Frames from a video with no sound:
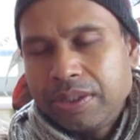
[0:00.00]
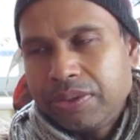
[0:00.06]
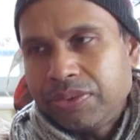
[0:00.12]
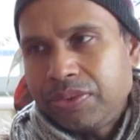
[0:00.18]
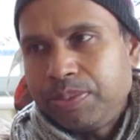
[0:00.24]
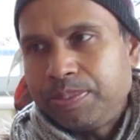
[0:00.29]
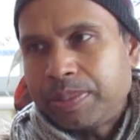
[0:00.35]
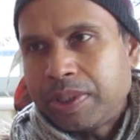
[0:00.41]

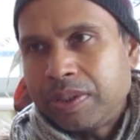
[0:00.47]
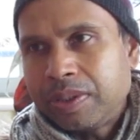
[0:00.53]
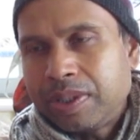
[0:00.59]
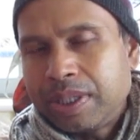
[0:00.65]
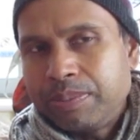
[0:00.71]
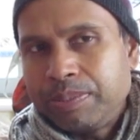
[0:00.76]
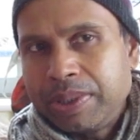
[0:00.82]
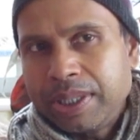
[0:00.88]
through
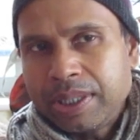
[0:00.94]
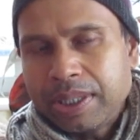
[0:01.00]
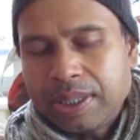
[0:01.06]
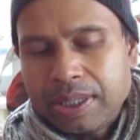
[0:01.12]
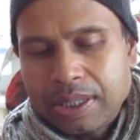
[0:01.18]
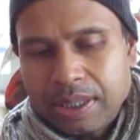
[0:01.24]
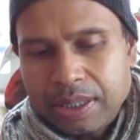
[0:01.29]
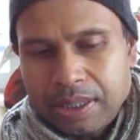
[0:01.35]
programming
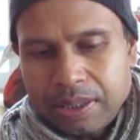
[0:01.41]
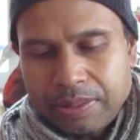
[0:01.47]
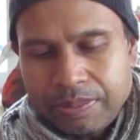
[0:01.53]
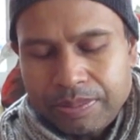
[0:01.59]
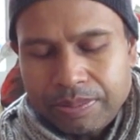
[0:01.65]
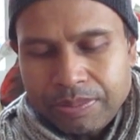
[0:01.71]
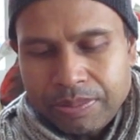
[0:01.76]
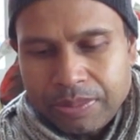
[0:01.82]

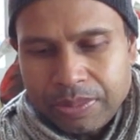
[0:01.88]
um,